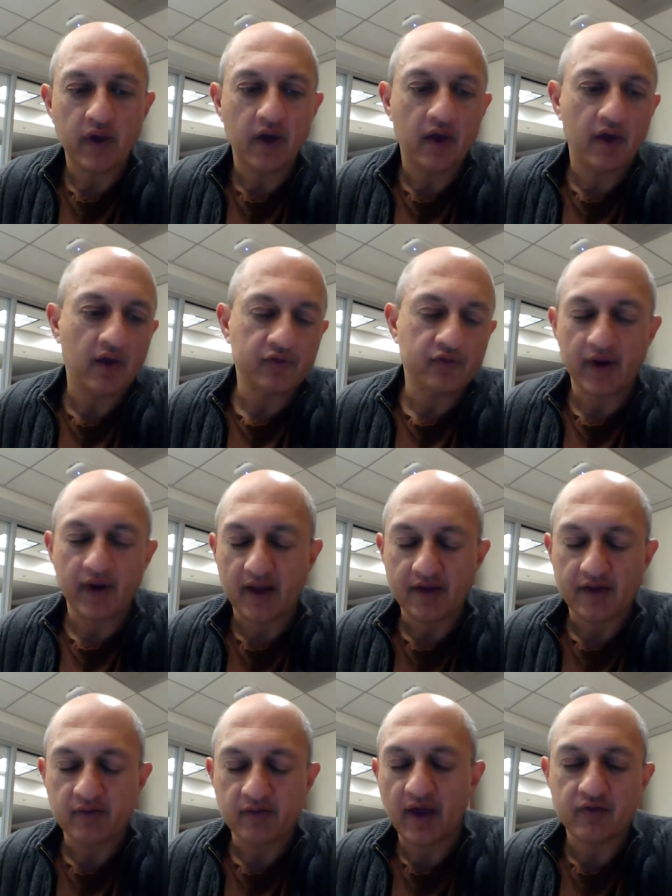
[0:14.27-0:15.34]
as we
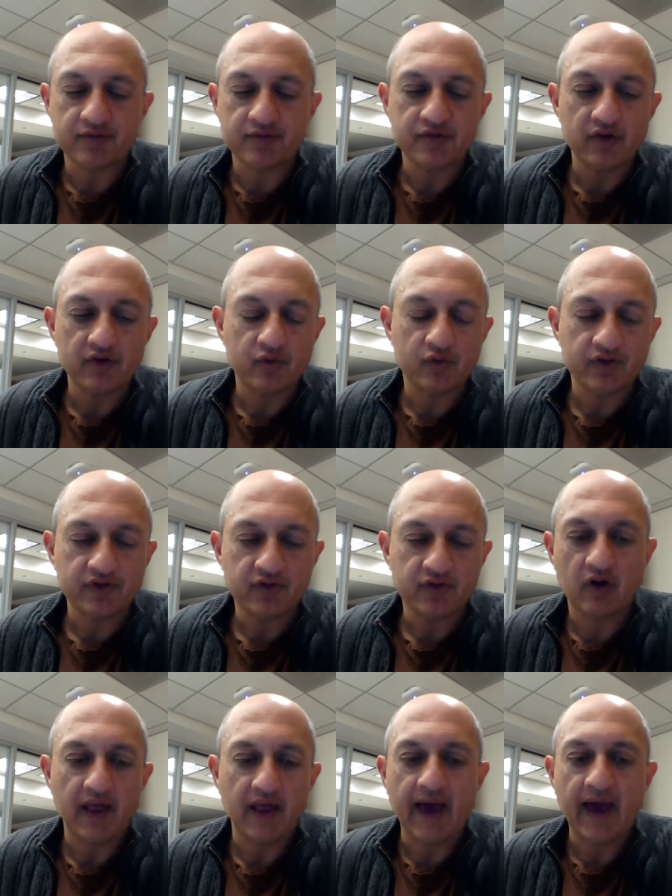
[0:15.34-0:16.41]
got demand from students, we
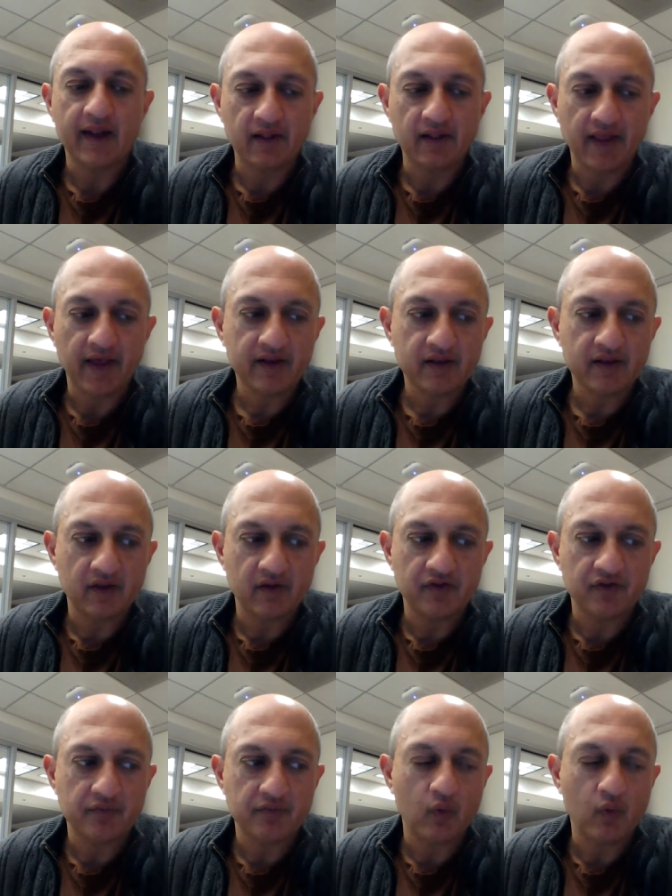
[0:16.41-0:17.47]
started to add
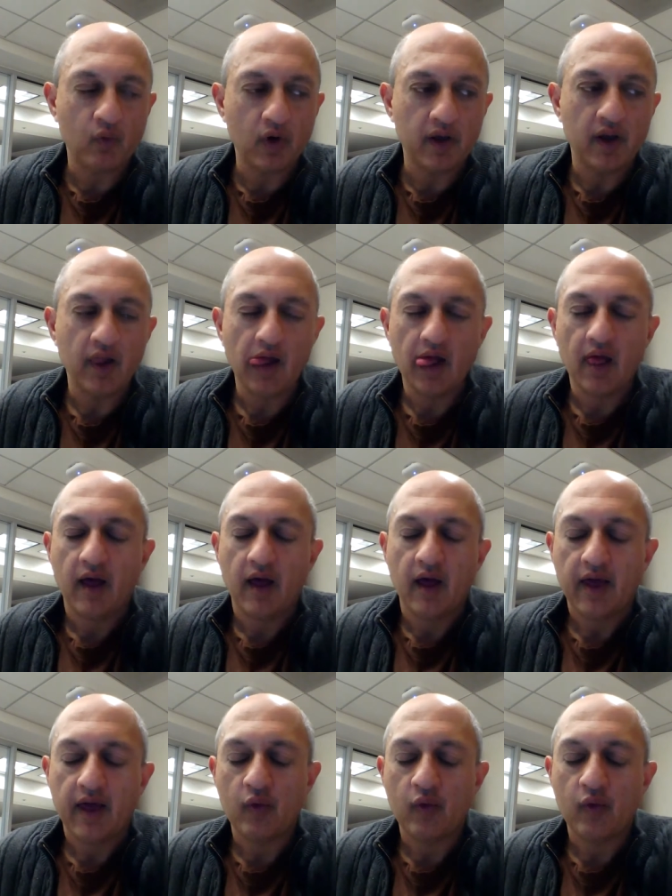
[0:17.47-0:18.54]
electives. But
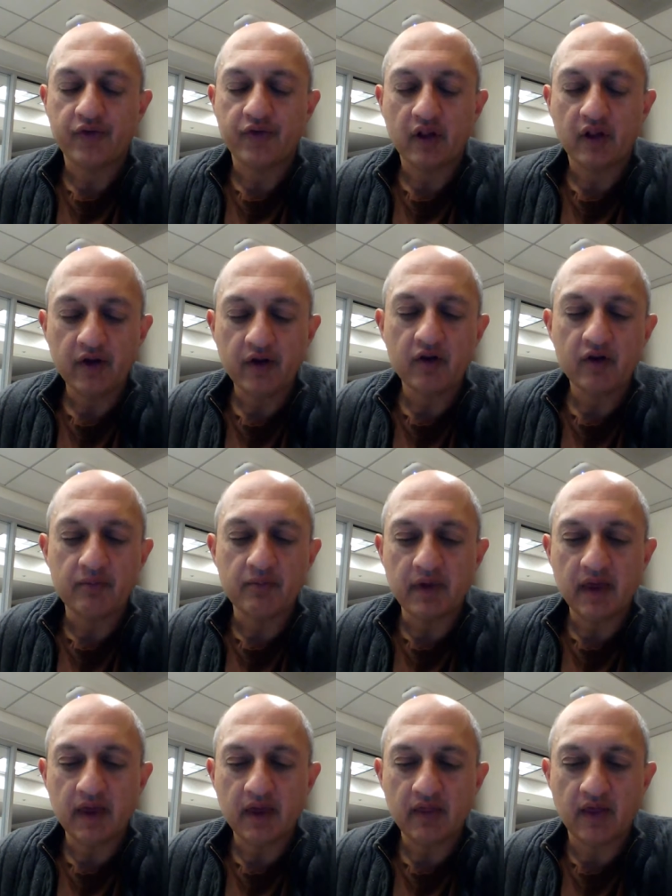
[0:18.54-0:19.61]
it was clear to
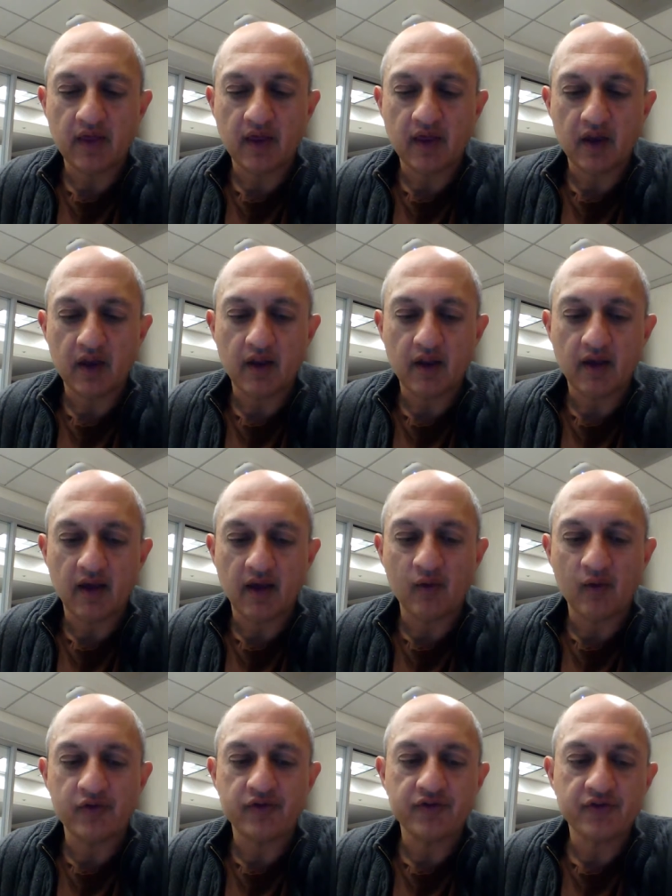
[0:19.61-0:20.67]
me that it
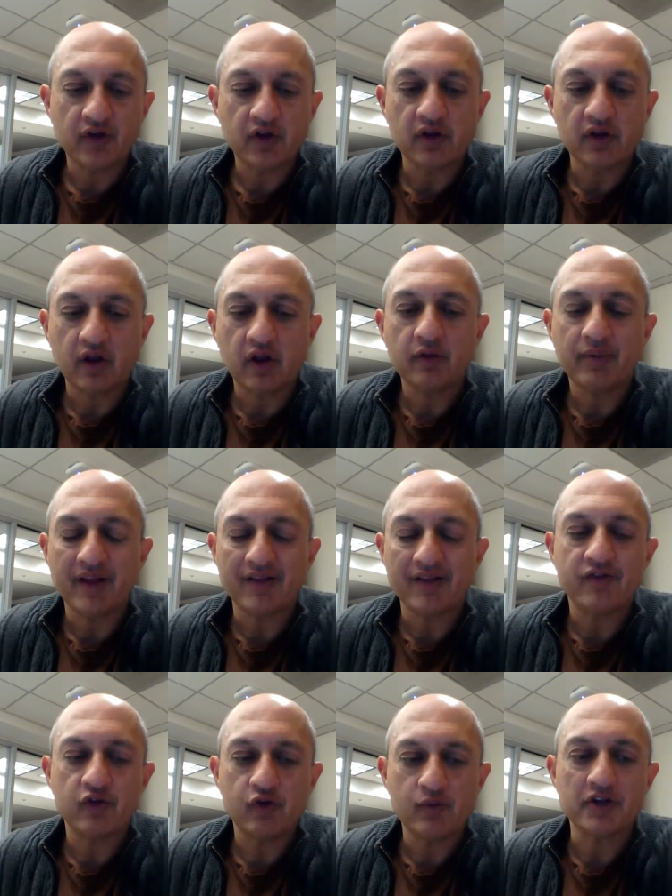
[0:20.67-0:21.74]
was still a little bit
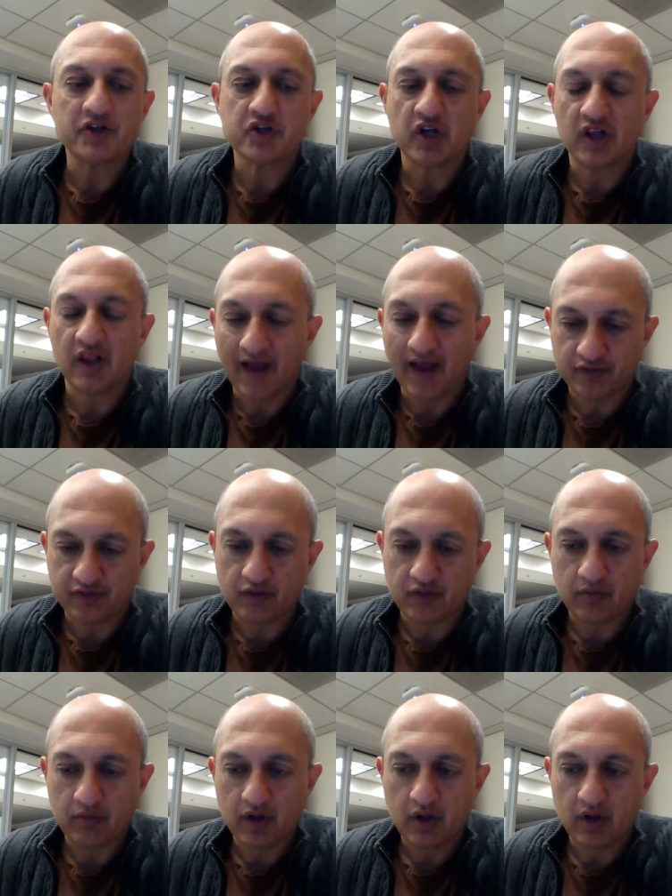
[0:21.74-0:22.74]
too much classroom.